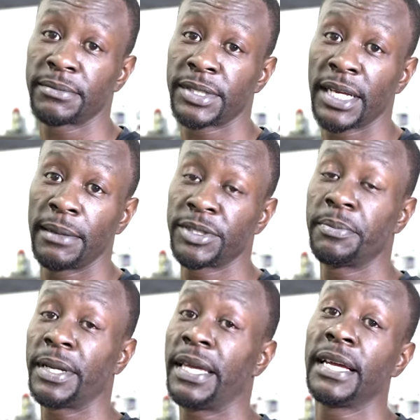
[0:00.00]
some time to
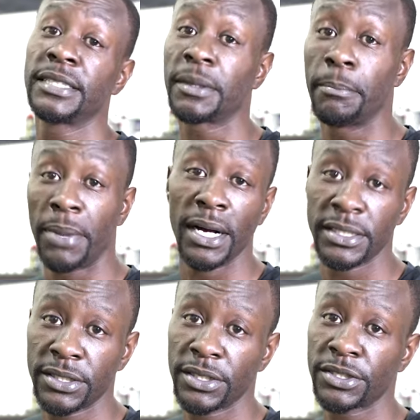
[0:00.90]
begin to
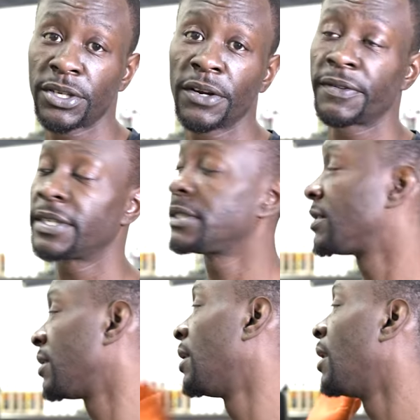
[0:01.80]
bond to the
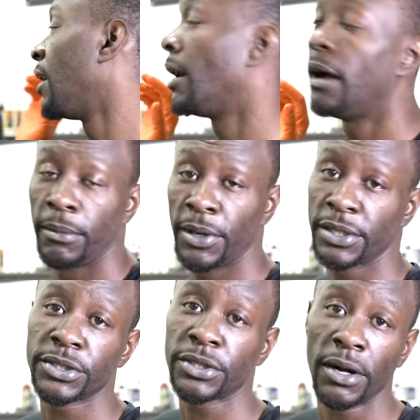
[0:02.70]
surface, I'm
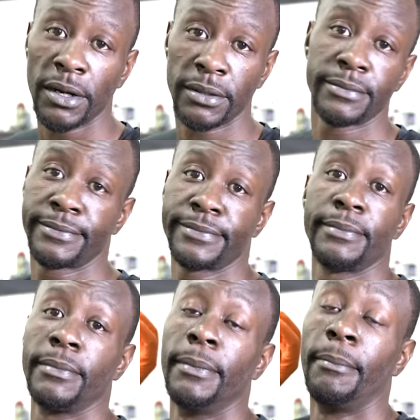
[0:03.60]
gonna start
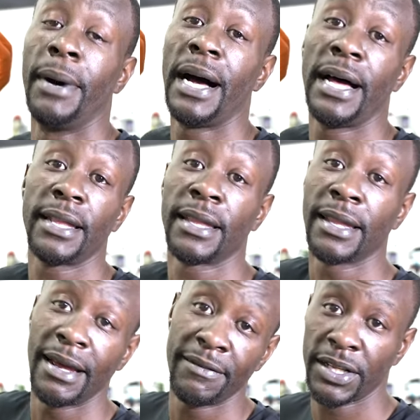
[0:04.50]
by
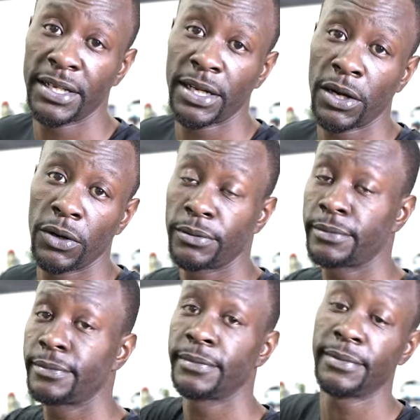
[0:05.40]
leveling the
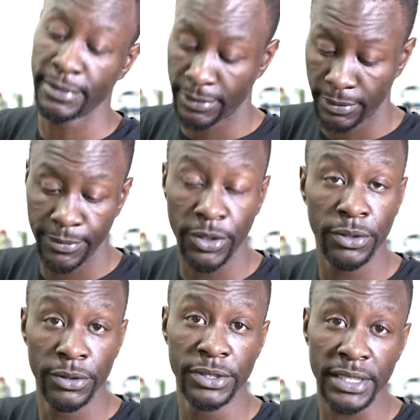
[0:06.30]
coating
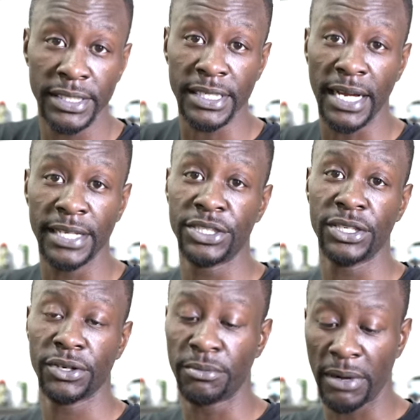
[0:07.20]
using this
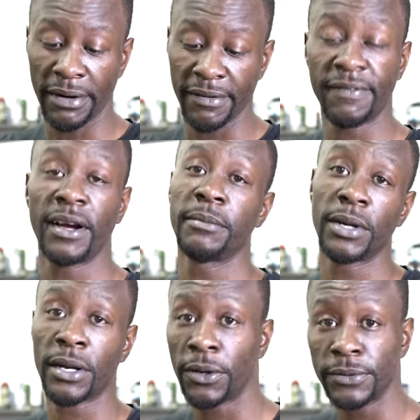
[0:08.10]
IGL
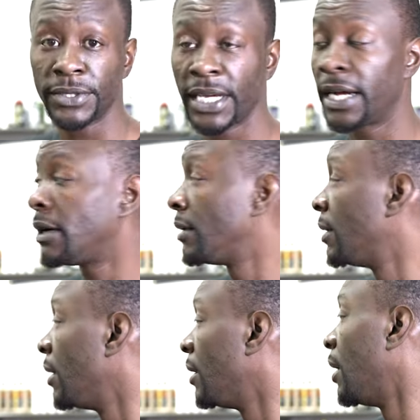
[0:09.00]
microfiber coating towel.